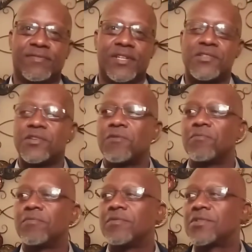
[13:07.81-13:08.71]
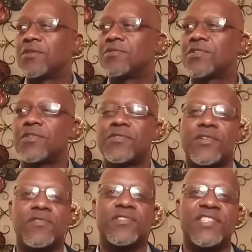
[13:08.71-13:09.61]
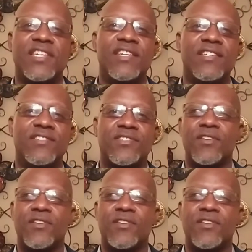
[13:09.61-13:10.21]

There's certain cities,